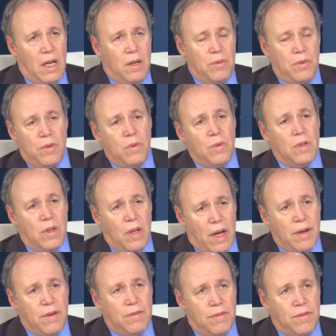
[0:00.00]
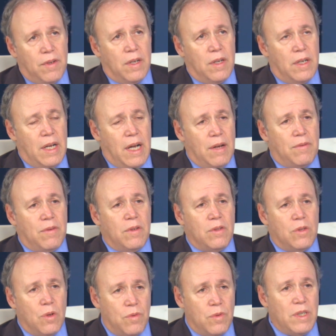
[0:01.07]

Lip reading: through a lot of efforts over